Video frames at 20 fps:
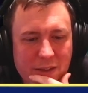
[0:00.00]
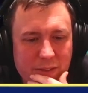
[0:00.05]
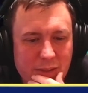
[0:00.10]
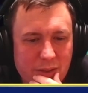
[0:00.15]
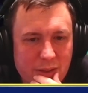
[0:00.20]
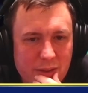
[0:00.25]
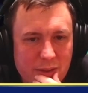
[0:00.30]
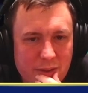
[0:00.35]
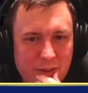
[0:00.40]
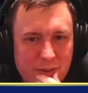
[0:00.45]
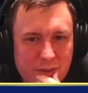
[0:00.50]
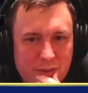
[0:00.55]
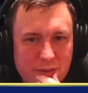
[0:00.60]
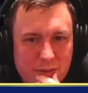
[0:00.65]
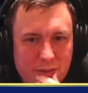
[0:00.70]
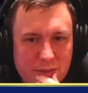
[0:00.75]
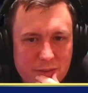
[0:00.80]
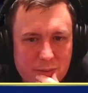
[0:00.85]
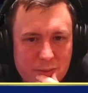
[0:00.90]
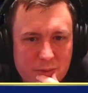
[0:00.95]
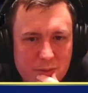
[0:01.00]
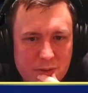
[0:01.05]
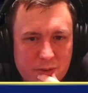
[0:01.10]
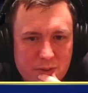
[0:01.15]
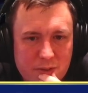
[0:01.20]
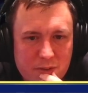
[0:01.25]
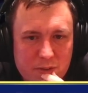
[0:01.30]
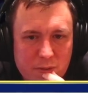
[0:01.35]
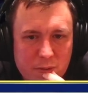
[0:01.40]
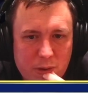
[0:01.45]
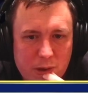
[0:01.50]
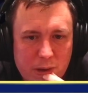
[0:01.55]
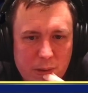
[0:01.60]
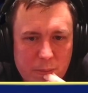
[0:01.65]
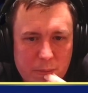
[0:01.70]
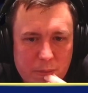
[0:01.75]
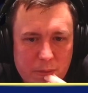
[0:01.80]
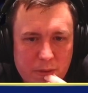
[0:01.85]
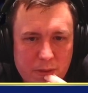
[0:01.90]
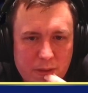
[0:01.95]
this. We'll just scrap
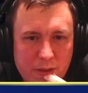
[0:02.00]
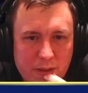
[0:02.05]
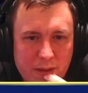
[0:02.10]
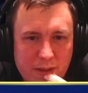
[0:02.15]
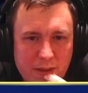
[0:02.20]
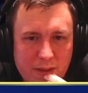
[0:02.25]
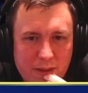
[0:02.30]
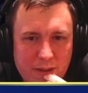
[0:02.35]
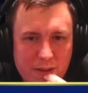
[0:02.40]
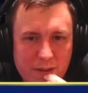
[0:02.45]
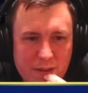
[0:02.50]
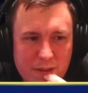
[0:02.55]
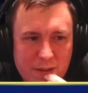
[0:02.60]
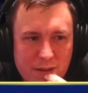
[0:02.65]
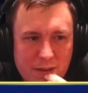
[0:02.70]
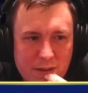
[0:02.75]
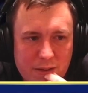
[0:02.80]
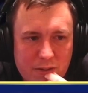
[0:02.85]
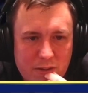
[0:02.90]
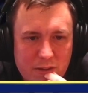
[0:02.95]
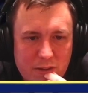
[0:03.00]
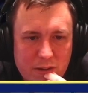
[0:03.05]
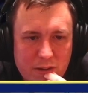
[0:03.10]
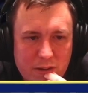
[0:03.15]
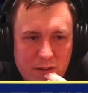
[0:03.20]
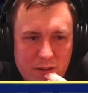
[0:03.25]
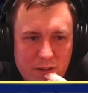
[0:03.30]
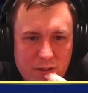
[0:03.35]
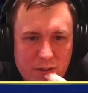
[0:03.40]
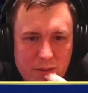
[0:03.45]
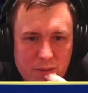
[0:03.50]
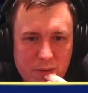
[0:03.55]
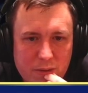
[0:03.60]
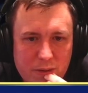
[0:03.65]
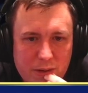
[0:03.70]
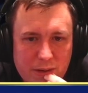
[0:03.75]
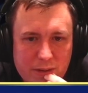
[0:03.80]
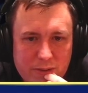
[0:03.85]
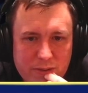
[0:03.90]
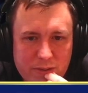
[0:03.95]
that. Actually, no.
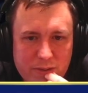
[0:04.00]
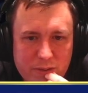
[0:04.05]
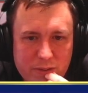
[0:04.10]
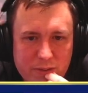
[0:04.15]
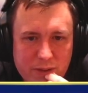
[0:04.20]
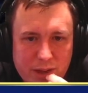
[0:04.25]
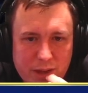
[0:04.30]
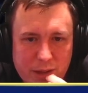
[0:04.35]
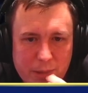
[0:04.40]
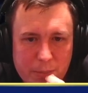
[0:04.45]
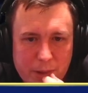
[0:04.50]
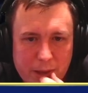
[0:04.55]
Let's not take a